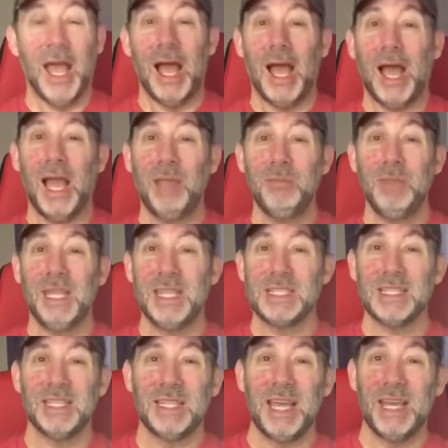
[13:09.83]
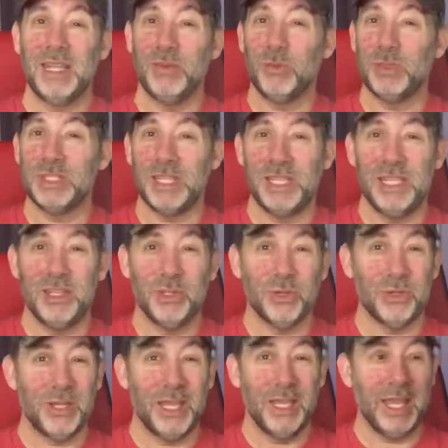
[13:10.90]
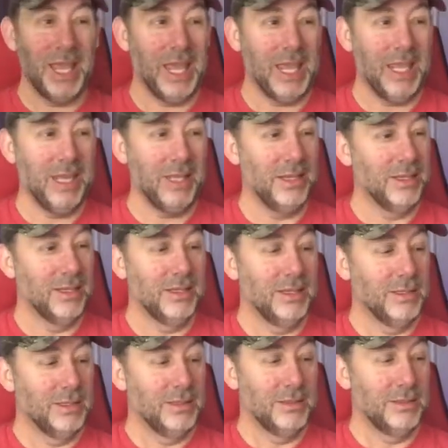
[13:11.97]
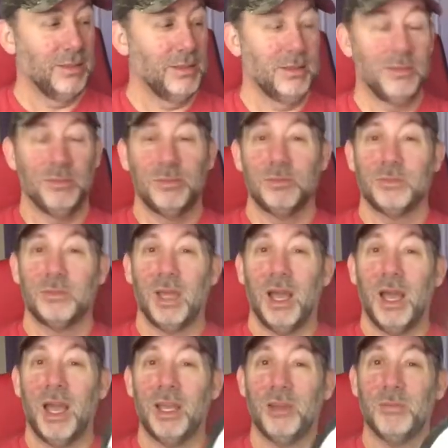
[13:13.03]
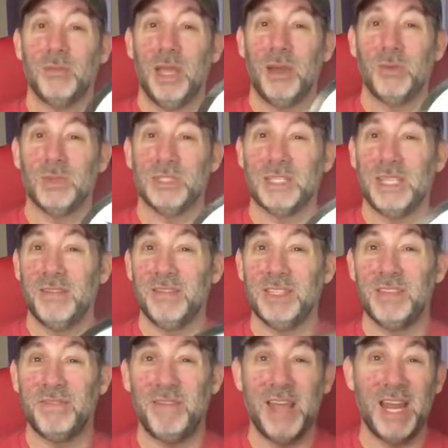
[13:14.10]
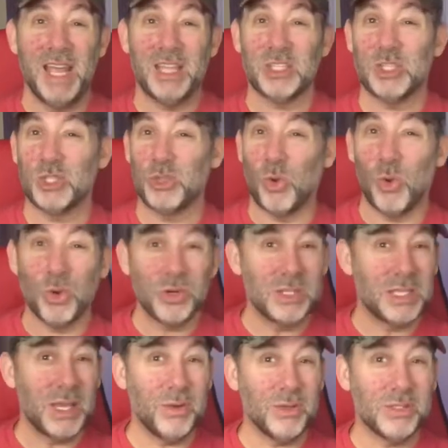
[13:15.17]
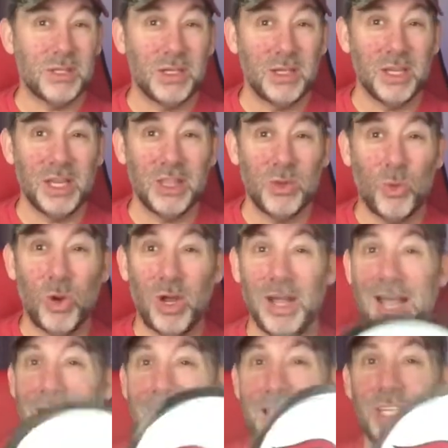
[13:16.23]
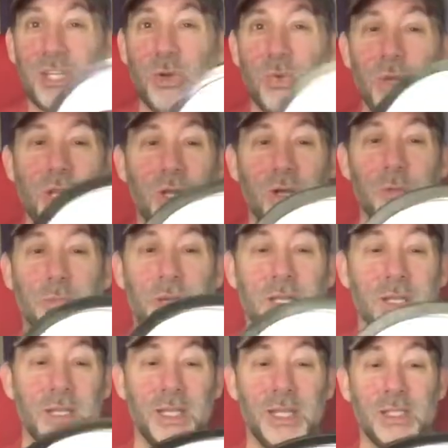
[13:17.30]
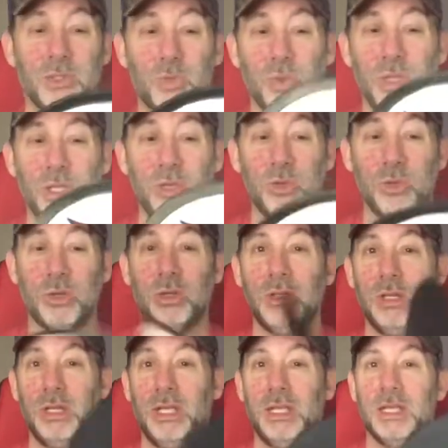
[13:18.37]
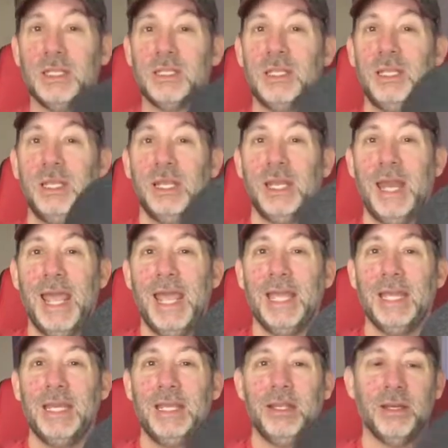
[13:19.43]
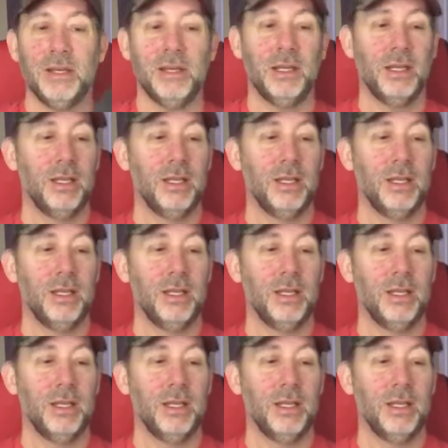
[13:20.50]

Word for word: I'm guessing that it was either like a item that was given to FedEx stores that was hung on the wall. I don't know, but it's really cool. You can see you can hang it here.